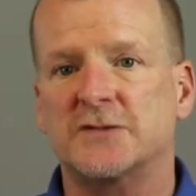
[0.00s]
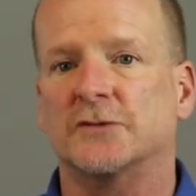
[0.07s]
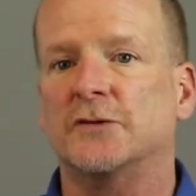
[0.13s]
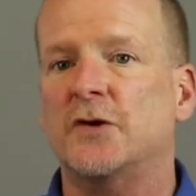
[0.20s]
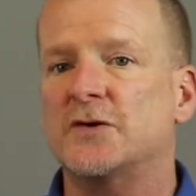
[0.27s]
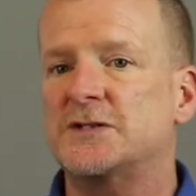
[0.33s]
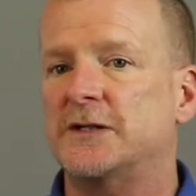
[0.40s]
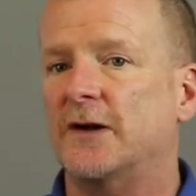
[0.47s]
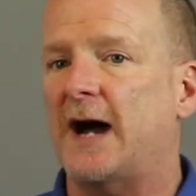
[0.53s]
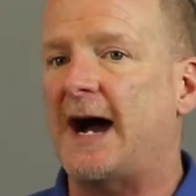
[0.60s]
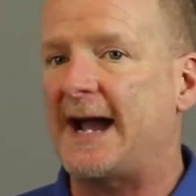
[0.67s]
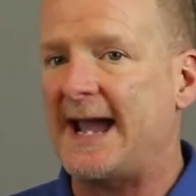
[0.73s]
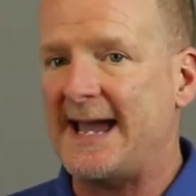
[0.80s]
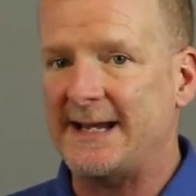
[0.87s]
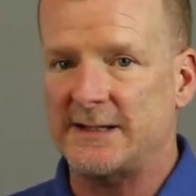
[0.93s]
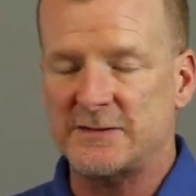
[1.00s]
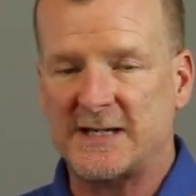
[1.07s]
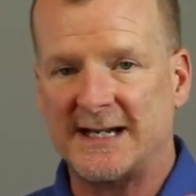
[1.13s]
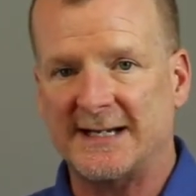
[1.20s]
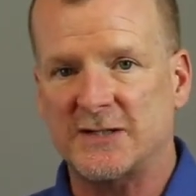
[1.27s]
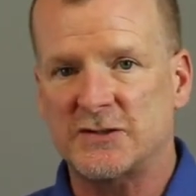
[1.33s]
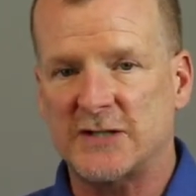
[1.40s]
You'll notice here I
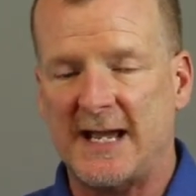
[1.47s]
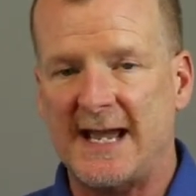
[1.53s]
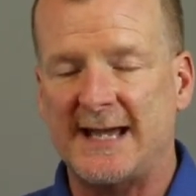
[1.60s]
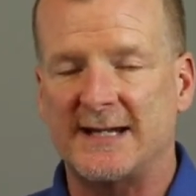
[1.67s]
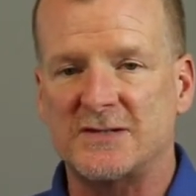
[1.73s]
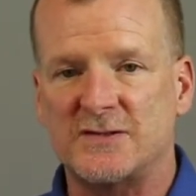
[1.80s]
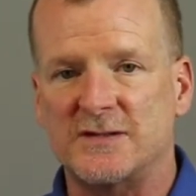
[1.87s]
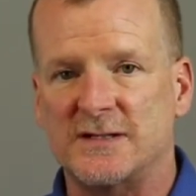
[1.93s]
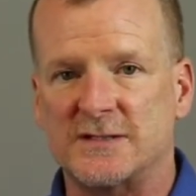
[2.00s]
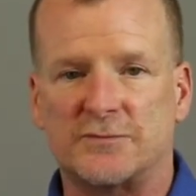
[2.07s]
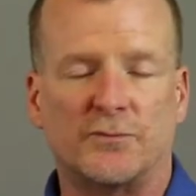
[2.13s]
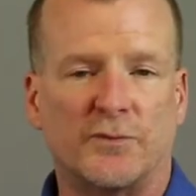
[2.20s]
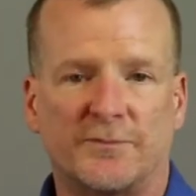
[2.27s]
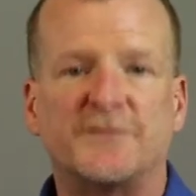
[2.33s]
kind of added his